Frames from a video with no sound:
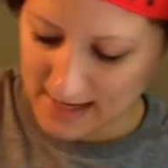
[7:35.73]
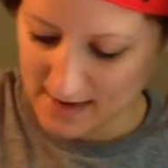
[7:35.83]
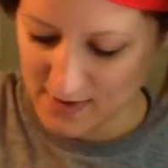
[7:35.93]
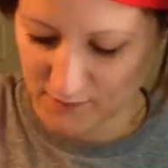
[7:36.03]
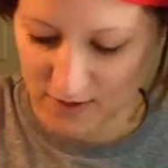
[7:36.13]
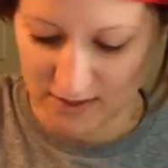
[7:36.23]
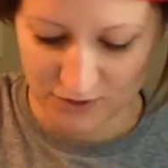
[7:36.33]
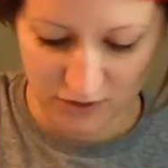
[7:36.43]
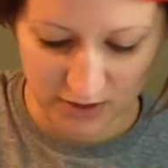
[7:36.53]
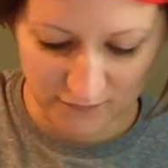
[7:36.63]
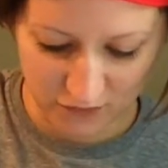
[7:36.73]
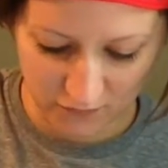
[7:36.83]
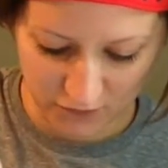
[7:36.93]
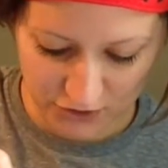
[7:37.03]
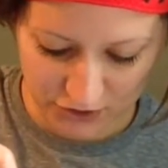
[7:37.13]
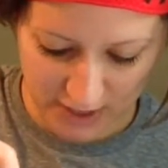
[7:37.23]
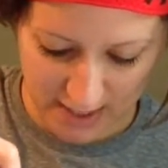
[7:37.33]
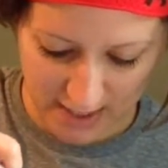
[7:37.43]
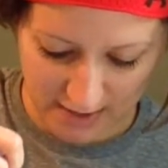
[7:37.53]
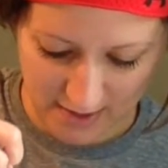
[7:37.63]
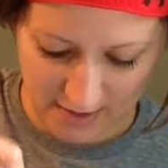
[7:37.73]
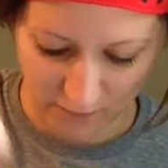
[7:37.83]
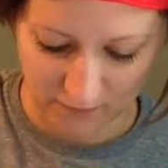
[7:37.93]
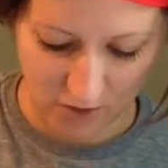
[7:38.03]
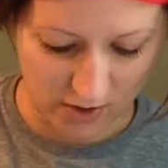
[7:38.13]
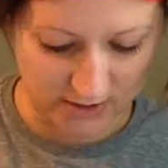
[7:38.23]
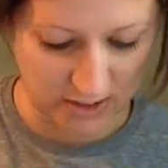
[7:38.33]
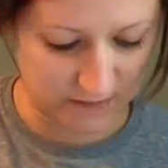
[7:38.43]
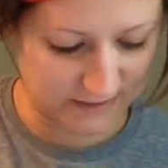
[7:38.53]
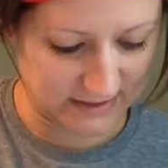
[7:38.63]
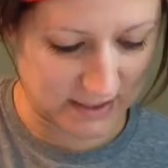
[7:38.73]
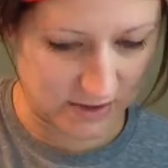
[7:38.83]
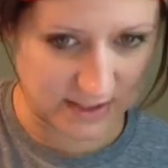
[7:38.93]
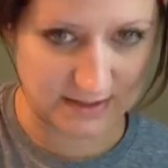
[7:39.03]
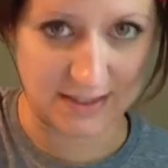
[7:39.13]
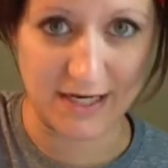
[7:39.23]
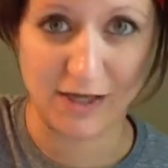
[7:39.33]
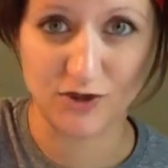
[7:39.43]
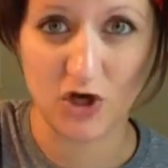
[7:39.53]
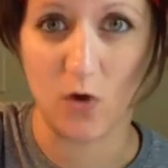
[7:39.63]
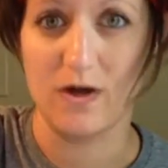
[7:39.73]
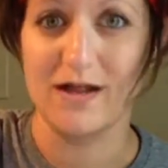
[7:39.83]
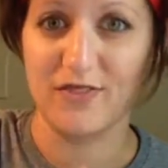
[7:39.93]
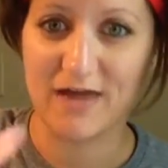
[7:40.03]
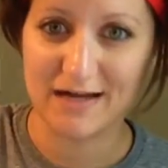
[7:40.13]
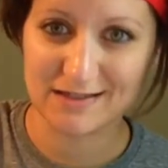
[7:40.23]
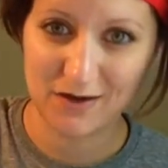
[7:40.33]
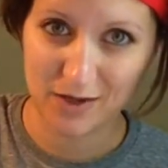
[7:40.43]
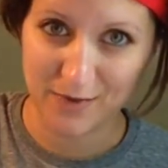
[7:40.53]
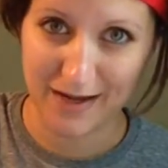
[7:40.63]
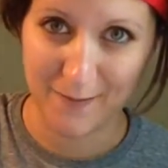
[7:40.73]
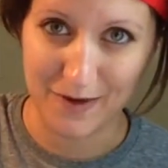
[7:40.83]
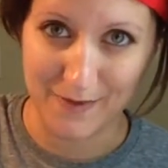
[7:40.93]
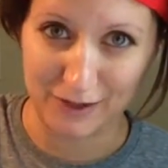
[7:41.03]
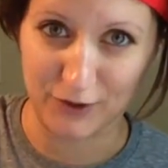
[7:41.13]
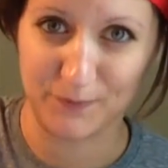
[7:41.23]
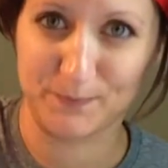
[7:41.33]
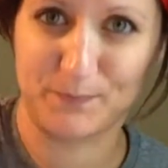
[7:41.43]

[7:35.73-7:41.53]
And then Fridays are leftovers, and then we've already talked about Saturday and Sunday. So that's how I make my menu.